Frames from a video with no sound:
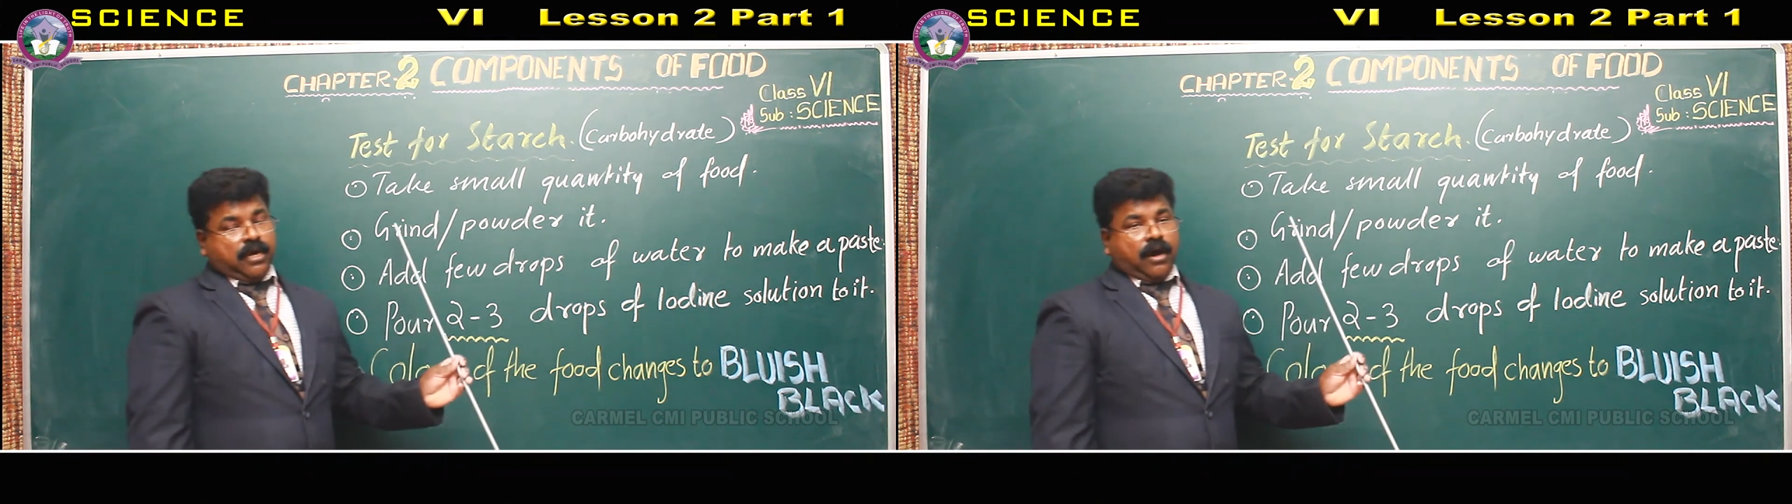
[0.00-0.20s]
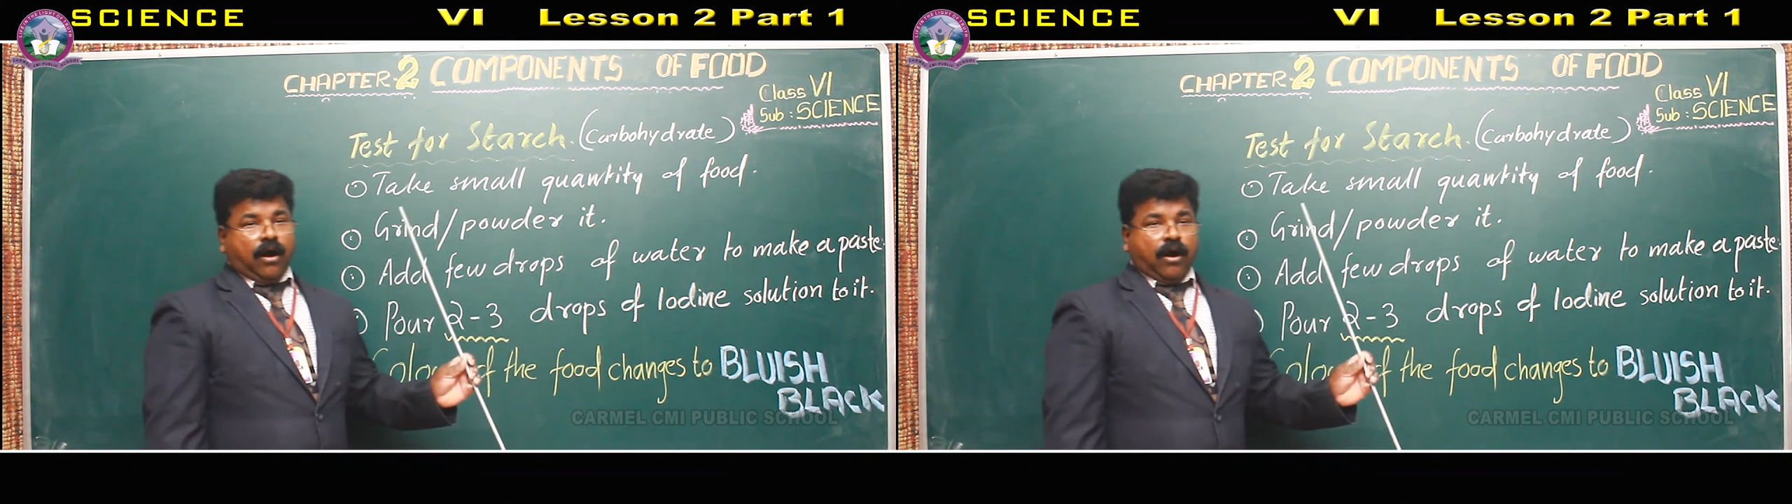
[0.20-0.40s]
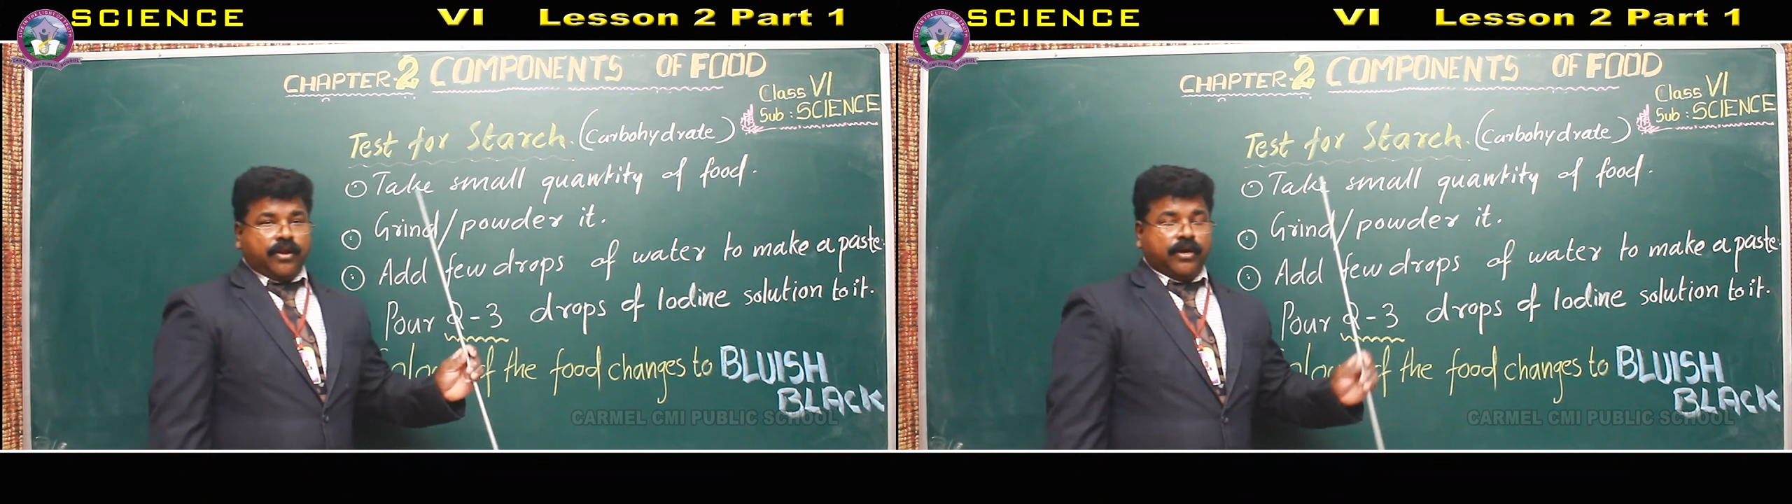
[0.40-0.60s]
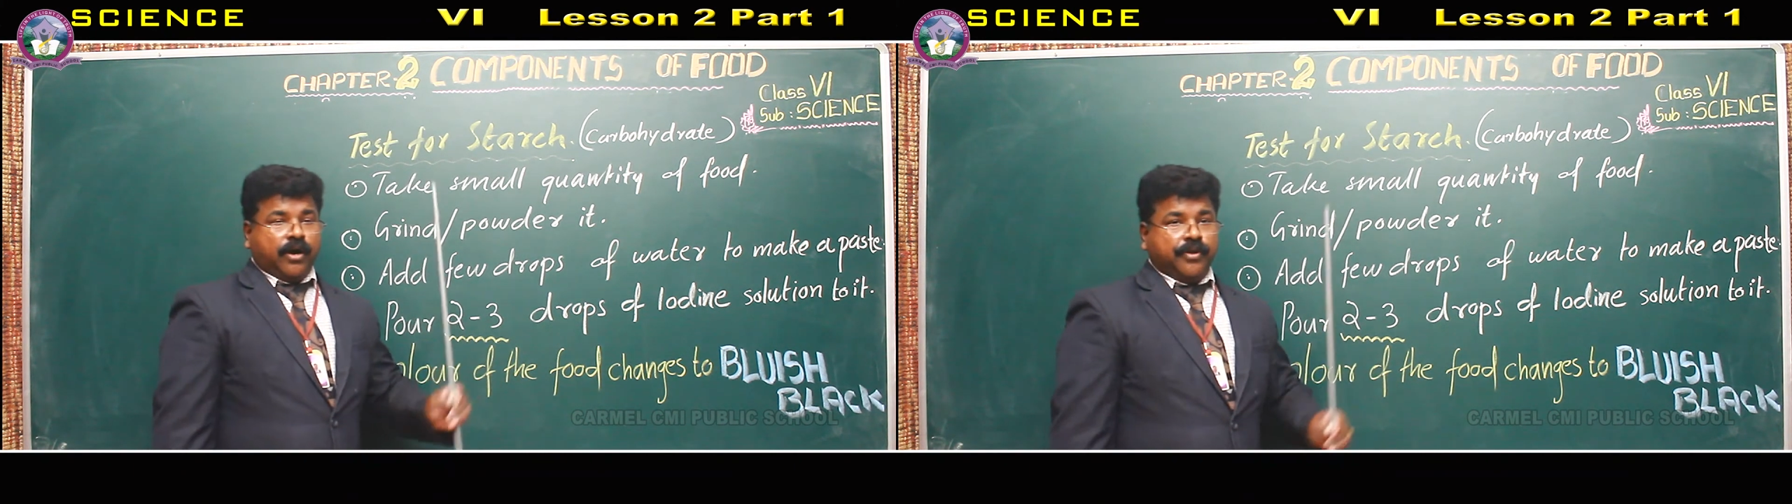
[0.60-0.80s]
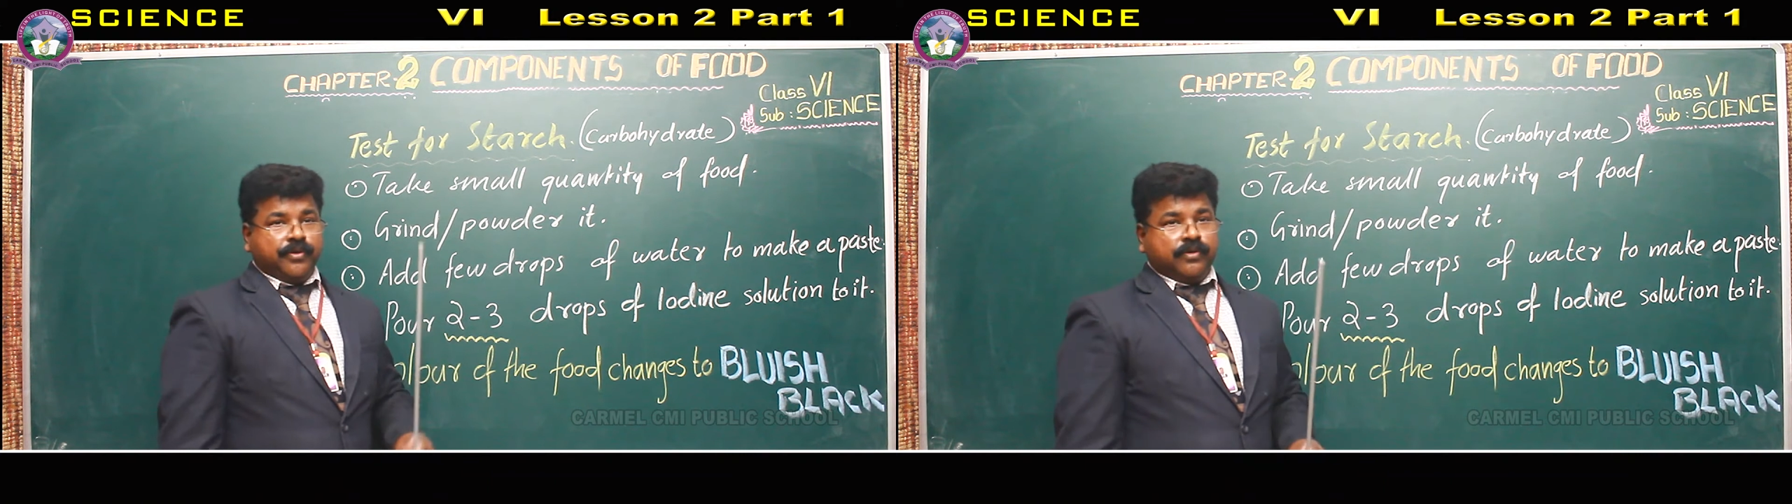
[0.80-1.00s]
or you
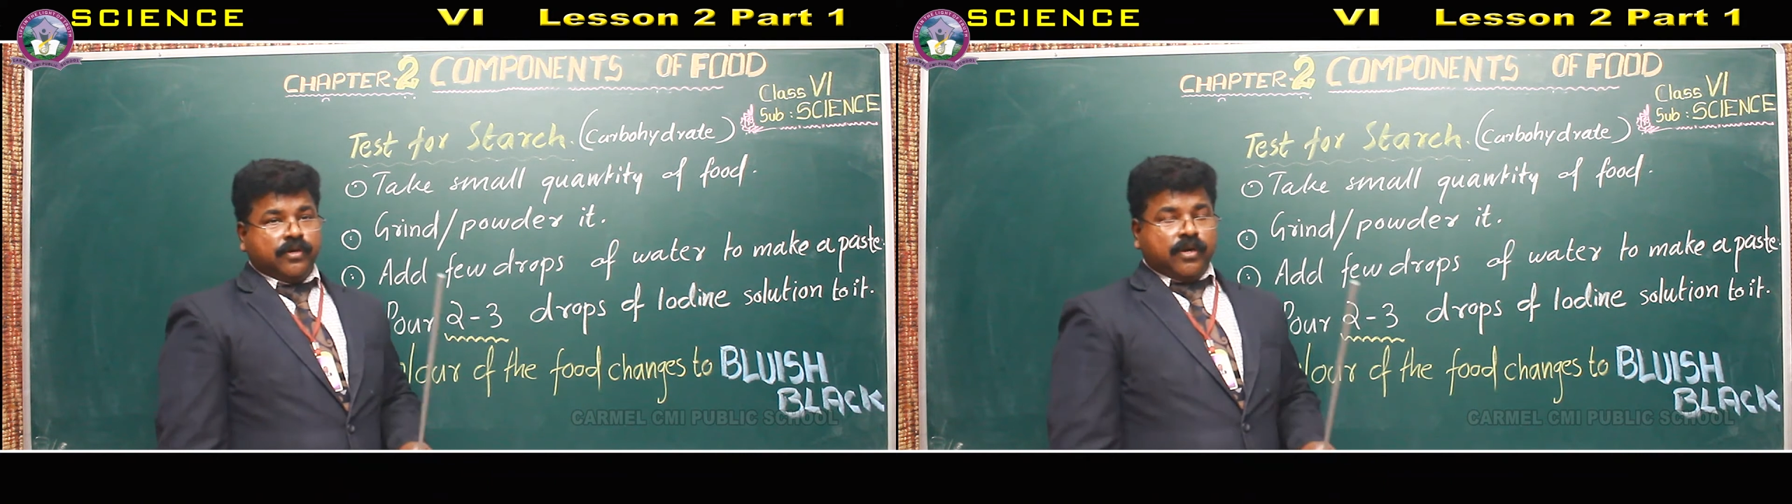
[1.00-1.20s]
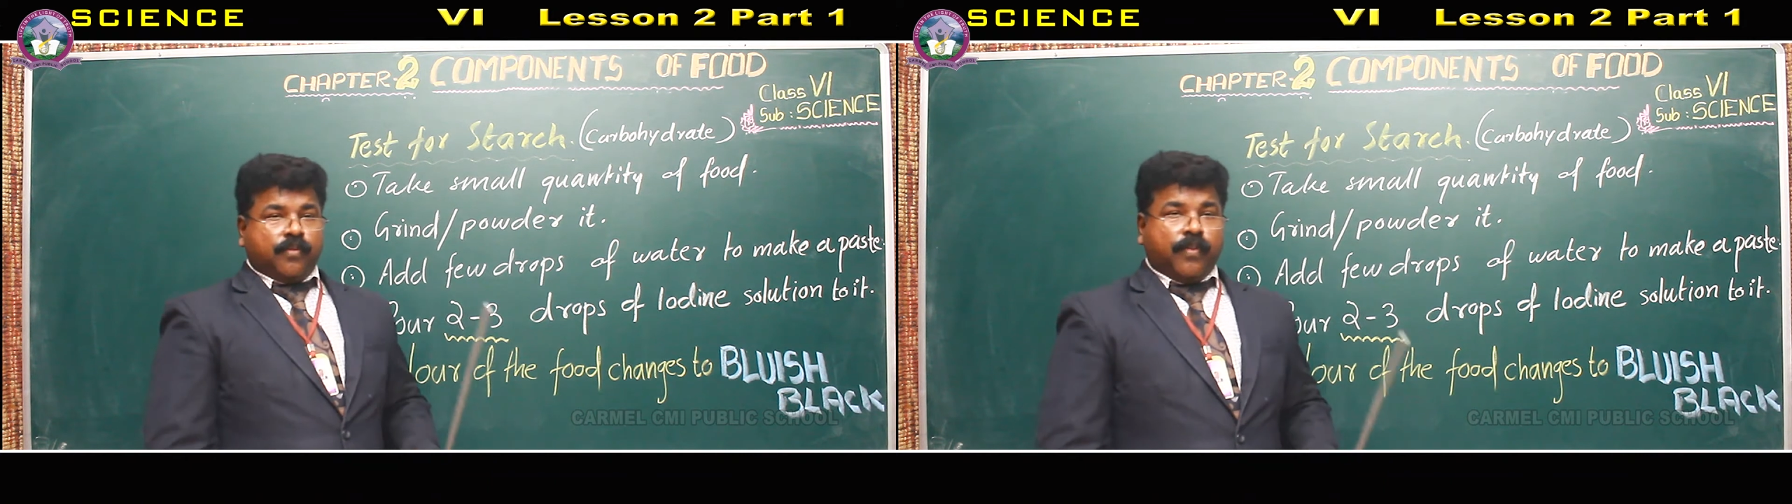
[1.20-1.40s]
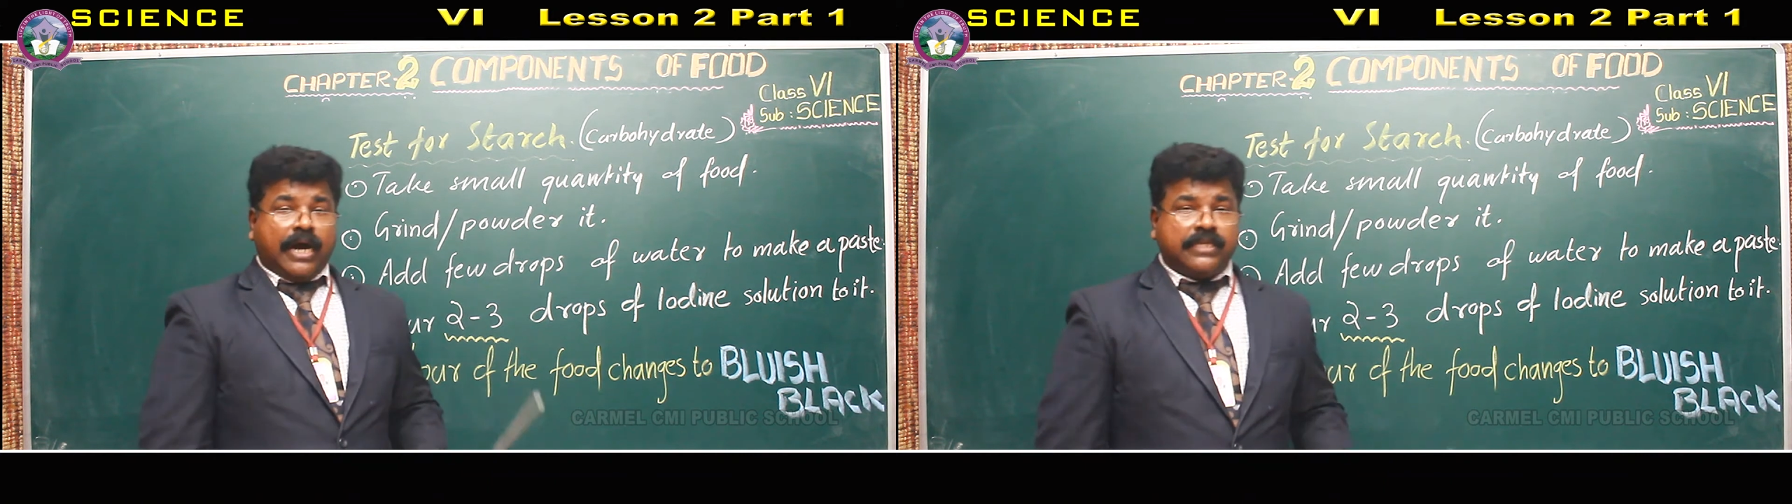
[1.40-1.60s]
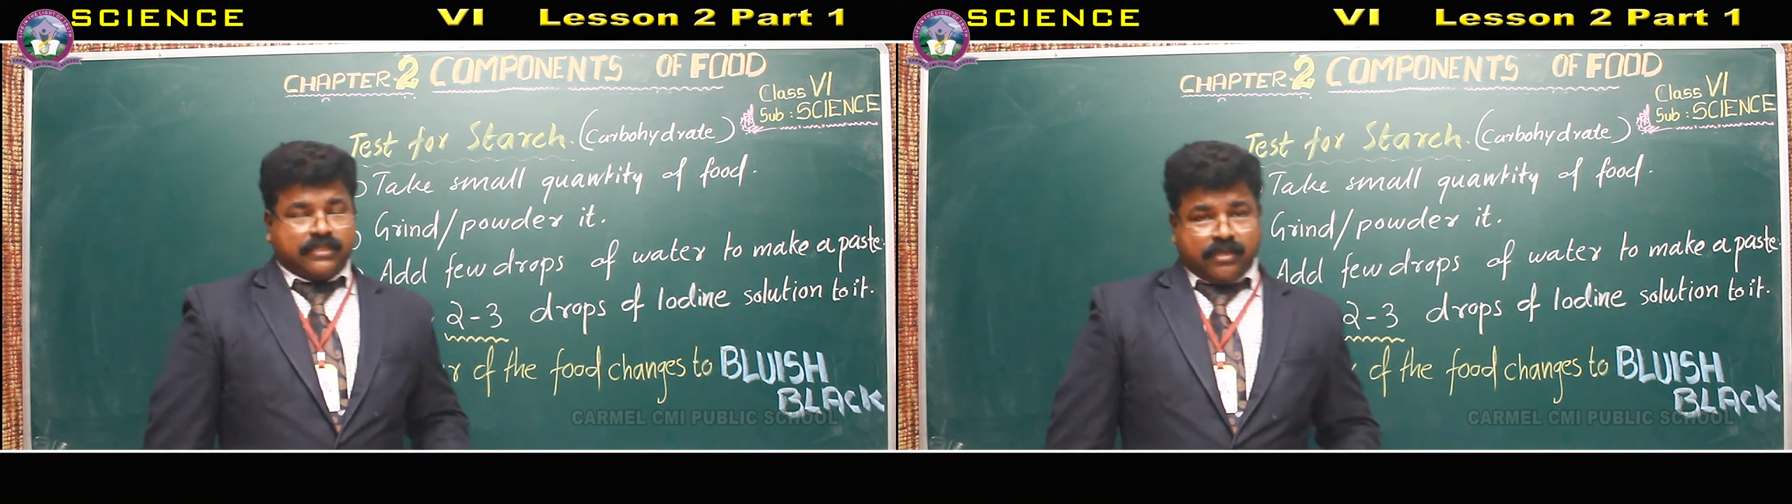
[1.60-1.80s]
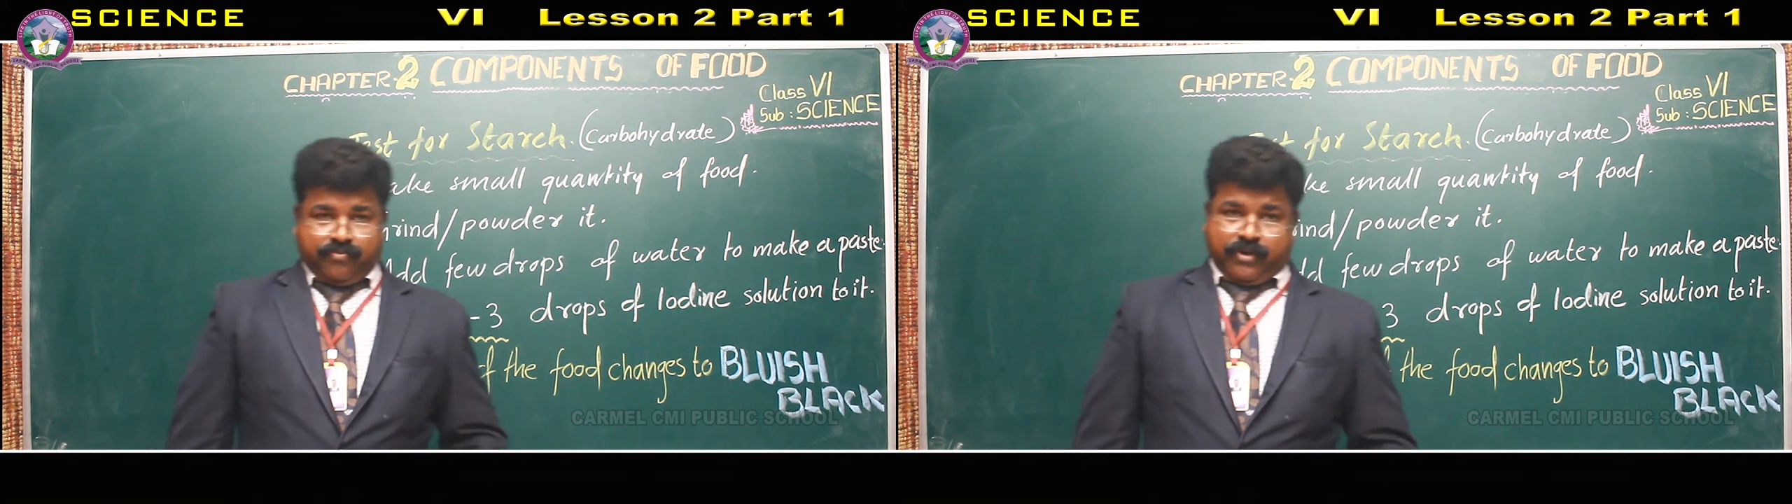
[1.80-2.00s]
have to mash
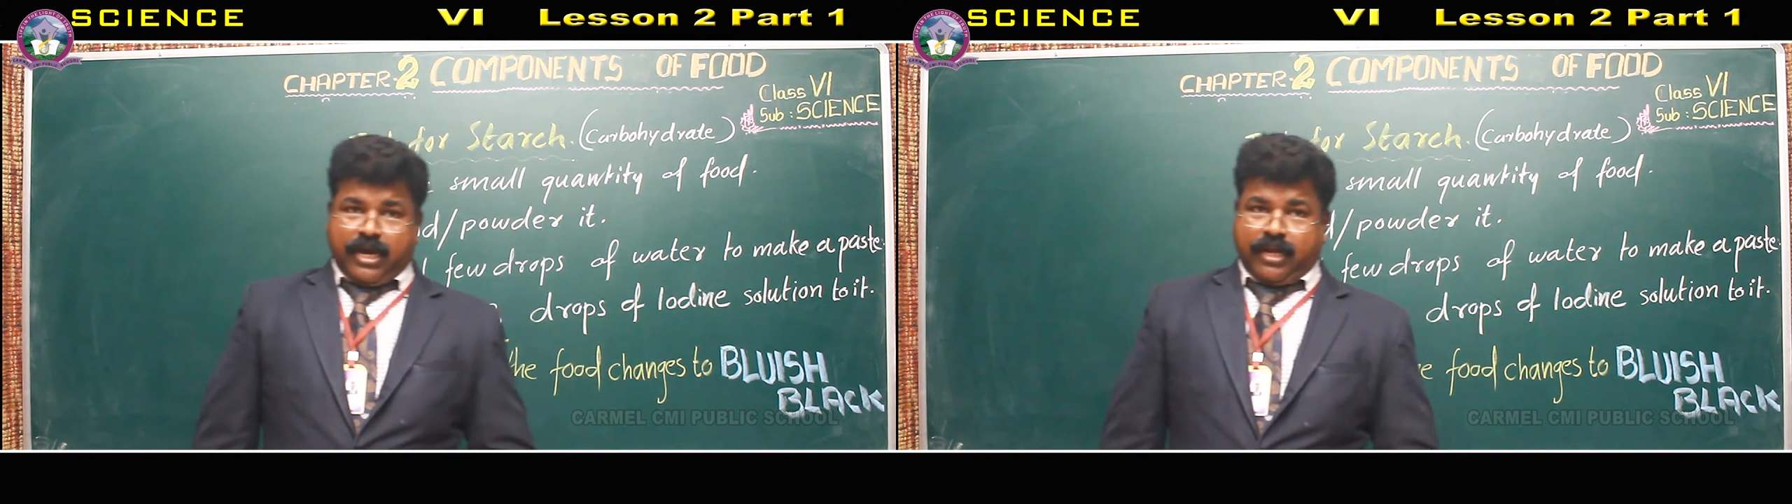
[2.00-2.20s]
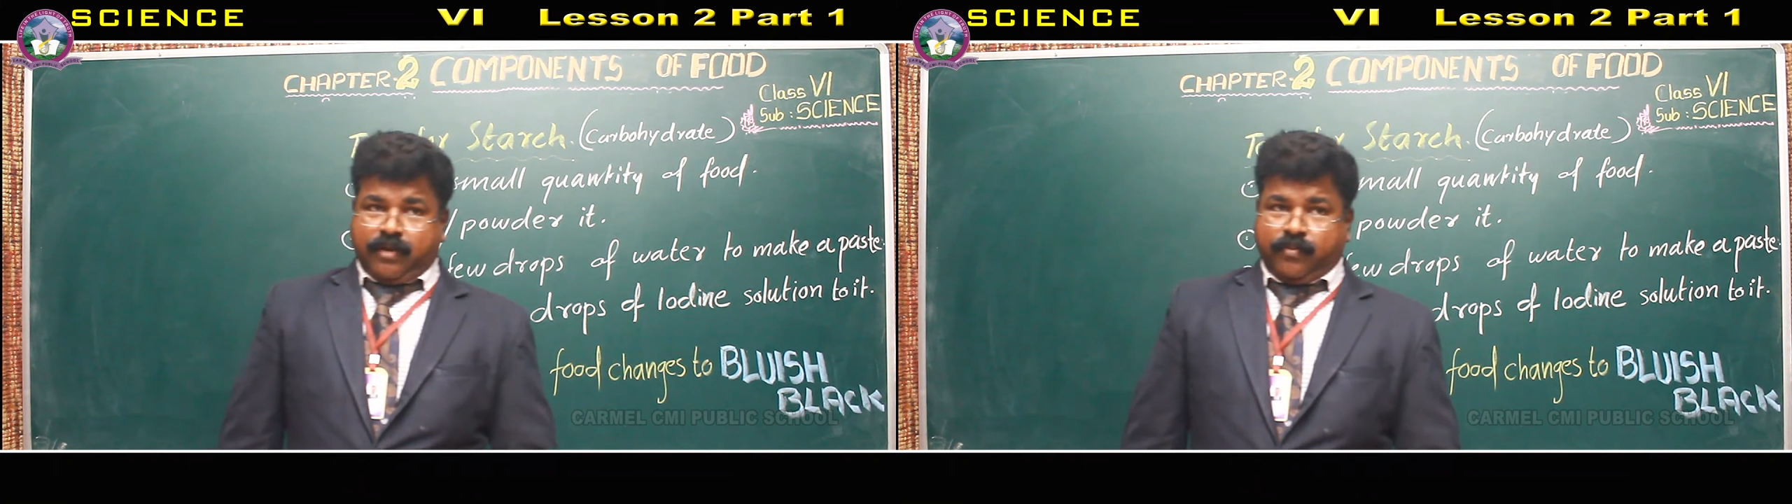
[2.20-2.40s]
the food item.